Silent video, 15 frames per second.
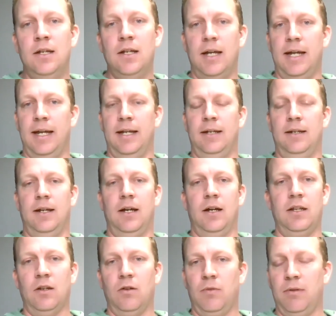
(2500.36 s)
And,
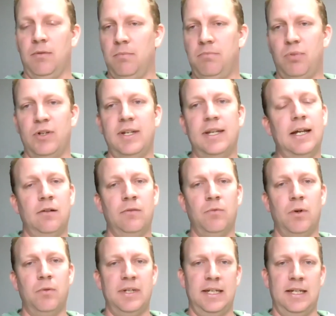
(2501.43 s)
we were putting down
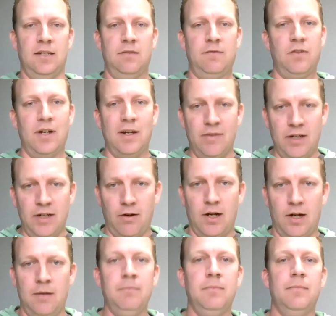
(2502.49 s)
what we needed for every
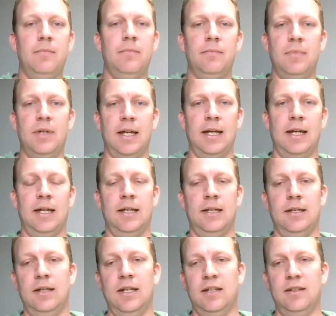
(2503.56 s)
crop,
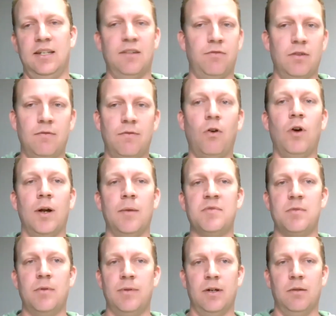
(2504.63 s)
and in different forms,
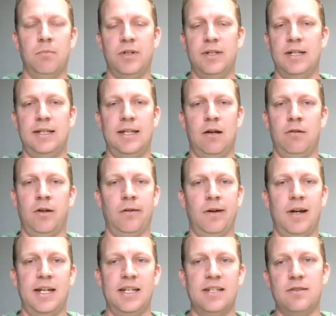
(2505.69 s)
what we were putting it down
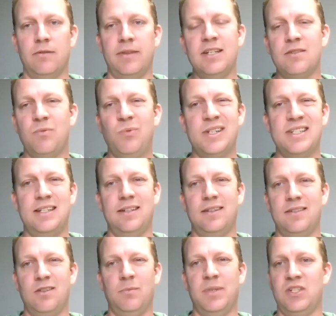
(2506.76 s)
already. So this wasn't
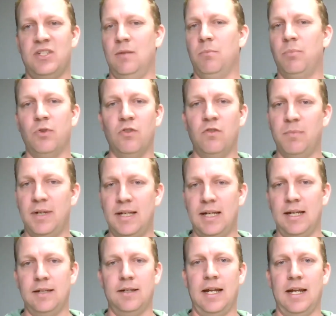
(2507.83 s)
so much an improvement
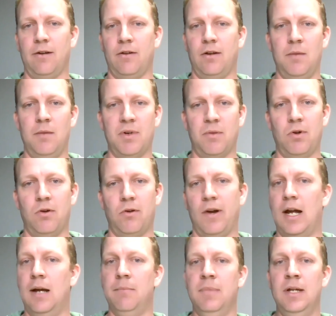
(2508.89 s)
in an agronomic
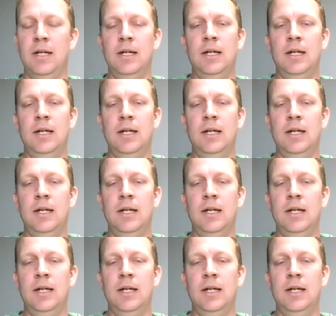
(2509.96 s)
program,